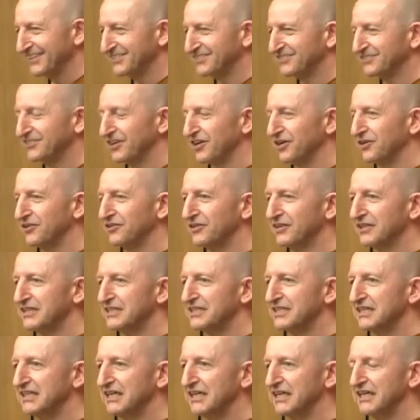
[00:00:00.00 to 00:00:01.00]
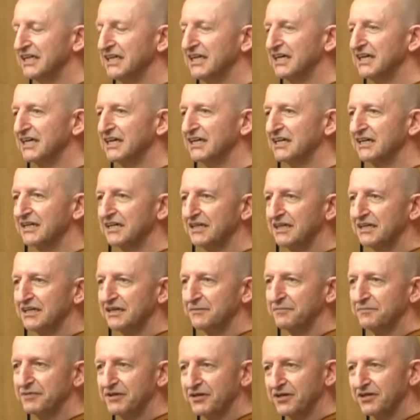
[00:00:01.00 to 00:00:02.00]
and so that the, uh,
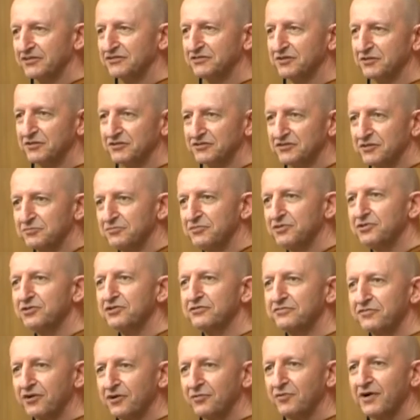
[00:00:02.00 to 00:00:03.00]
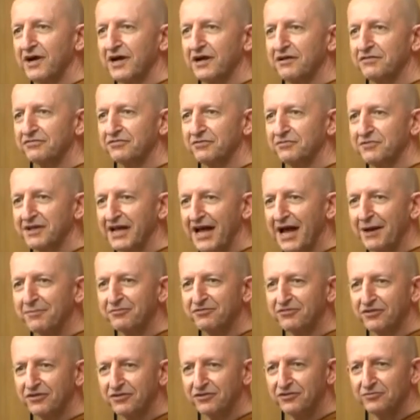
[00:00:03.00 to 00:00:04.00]
because it was a move away from the
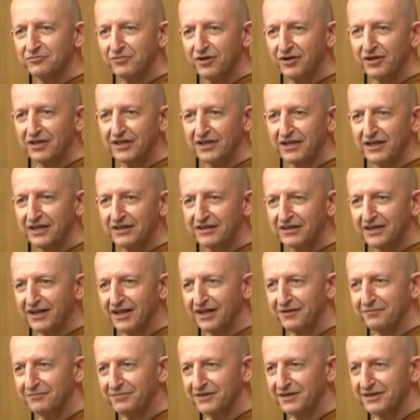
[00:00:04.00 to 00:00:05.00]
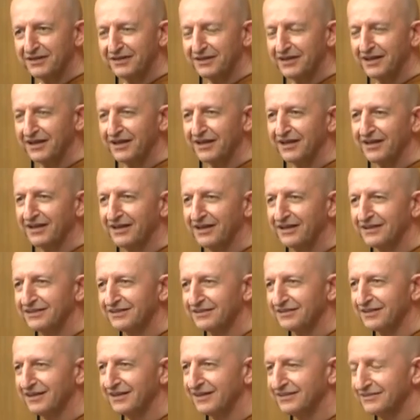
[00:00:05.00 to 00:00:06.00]
absolute monarchy that had been here
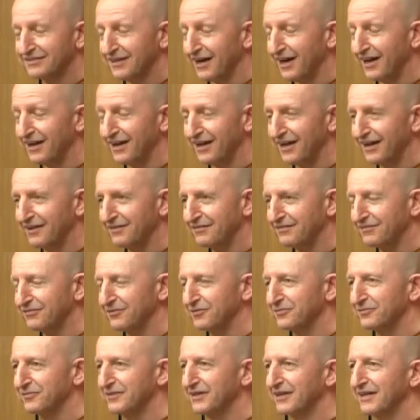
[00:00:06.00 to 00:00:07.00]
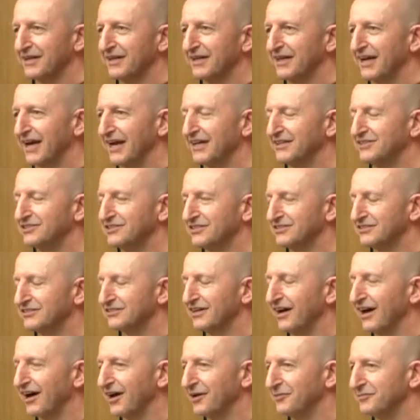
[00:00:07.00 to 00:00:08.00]
in, in Thailand from
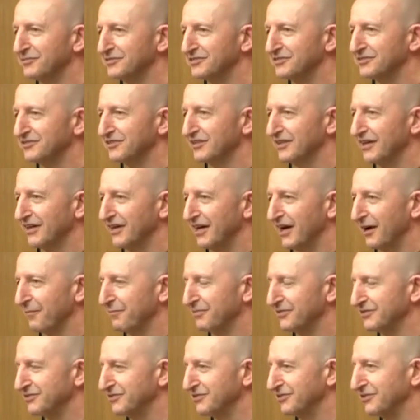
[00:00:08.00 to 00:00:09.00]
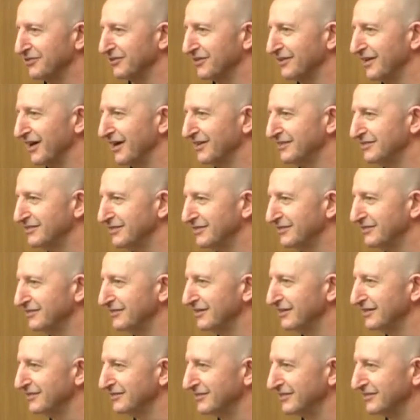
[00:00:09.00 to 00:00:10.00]
ancient times up until the
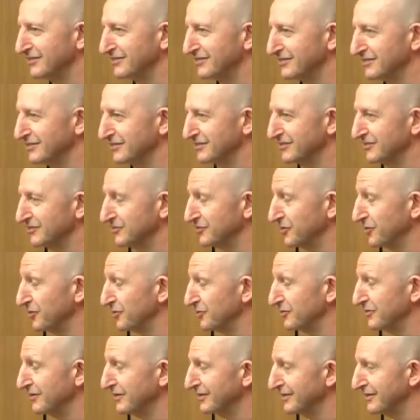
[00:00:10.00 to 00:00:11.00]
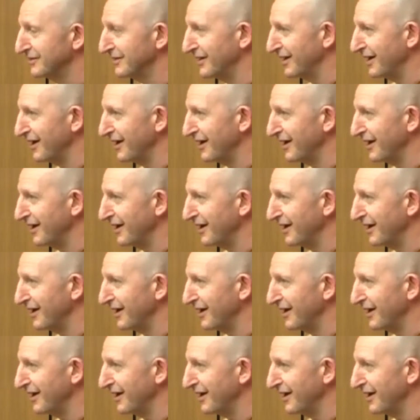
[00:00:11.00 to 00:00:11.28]
1930s. So,